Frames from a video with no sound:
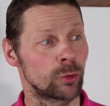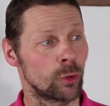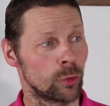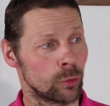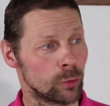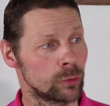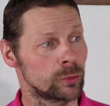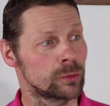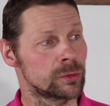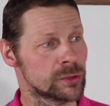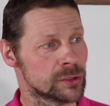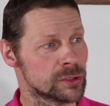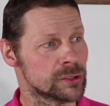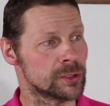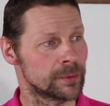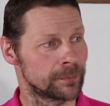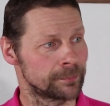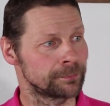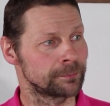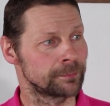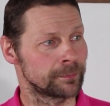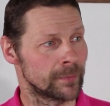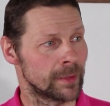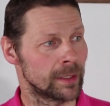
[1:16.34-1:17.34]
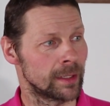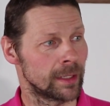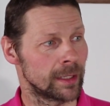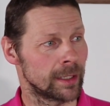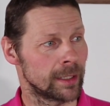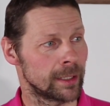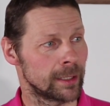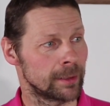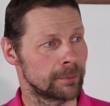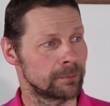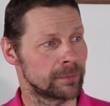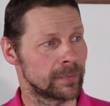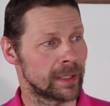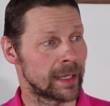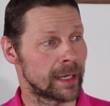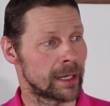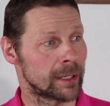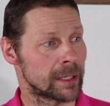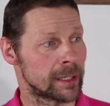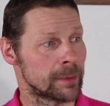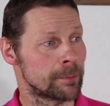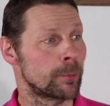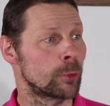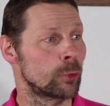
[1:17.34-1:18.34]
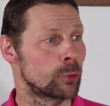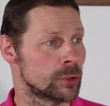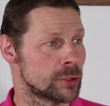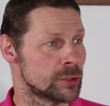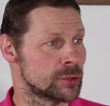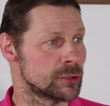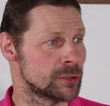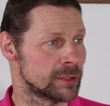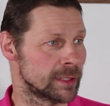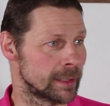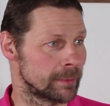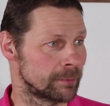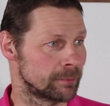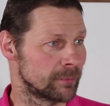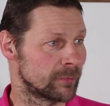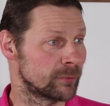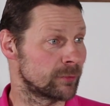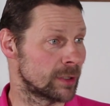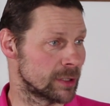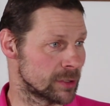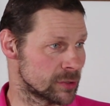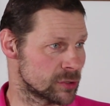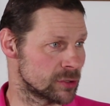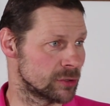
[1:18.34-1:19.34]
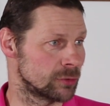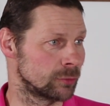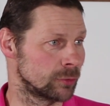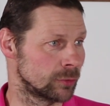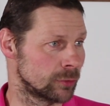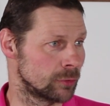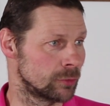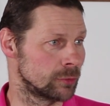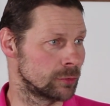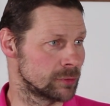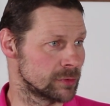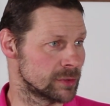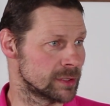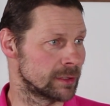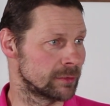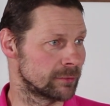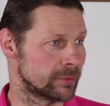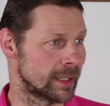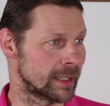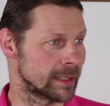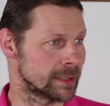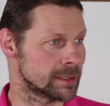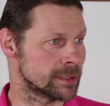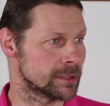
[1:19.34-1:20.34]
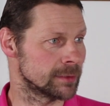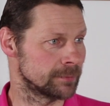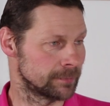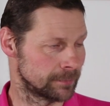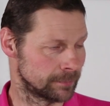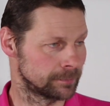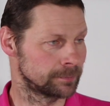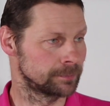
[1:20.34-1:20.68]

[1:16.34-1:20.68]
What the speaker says: goals that are important to them, functional goals, in fact.